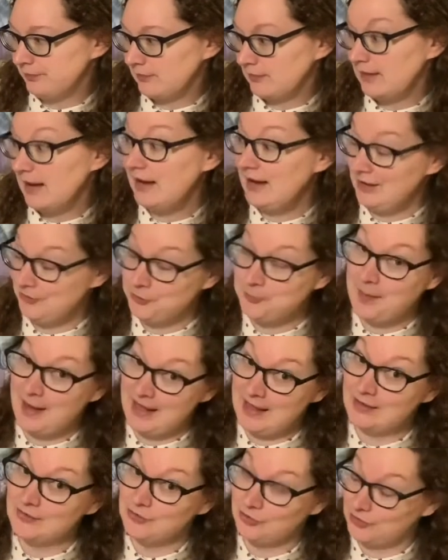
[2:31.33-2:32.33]
His
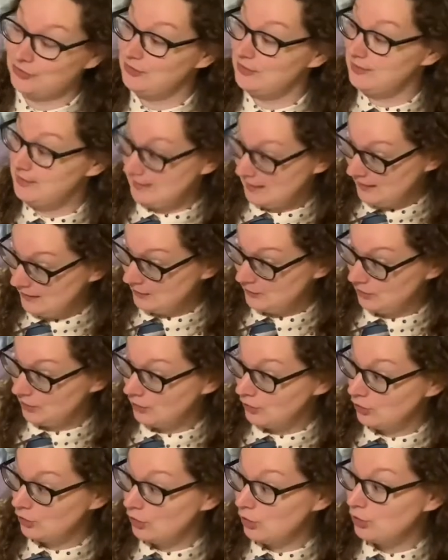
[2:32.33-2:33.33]
pants did
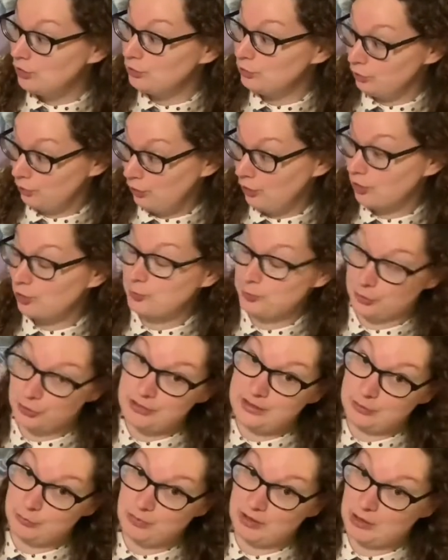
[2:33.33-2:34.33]
look
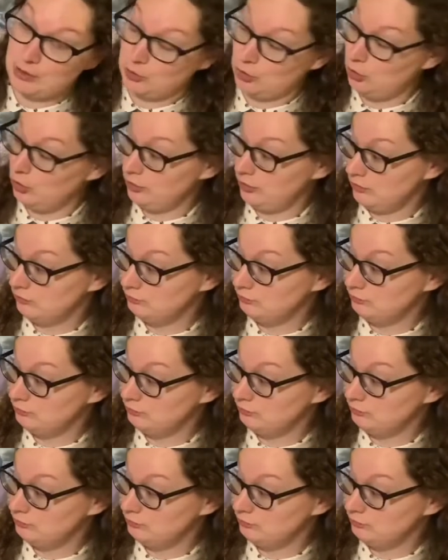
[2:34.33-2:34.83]
pretty wrinkled.